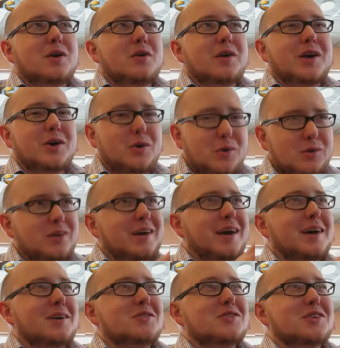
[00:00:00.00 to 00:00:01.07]
guild
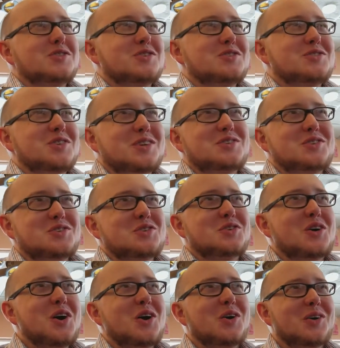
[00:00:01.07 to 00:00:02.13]
such as
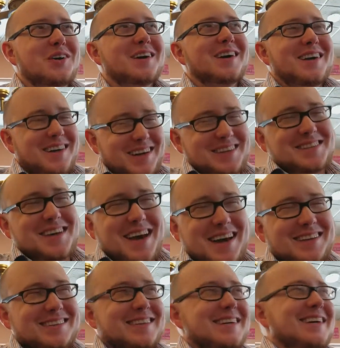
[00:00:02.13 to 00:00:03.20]
your own.
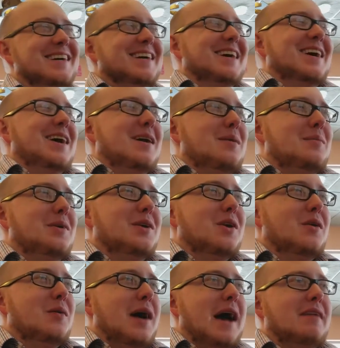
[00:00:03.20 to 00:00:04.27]
Exactly.
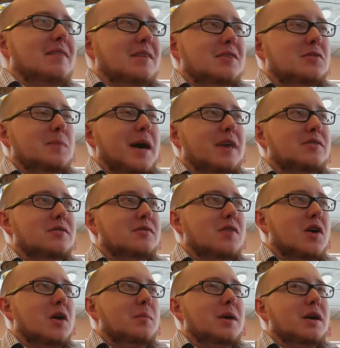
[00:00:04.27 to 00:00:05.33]
Having this massive
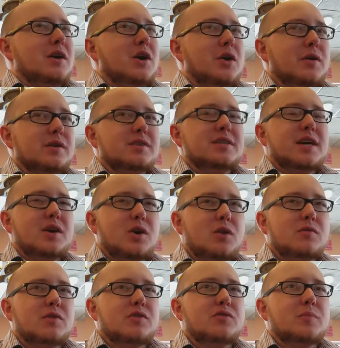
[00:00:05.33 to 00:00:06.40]
army and going to take
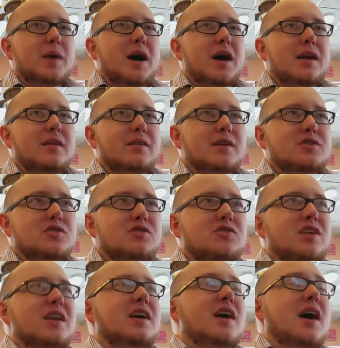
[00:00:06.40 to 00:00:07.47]
over a spot and then just
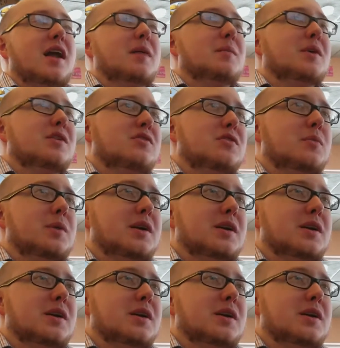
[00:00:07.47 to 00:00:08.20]
sitting on it because nobody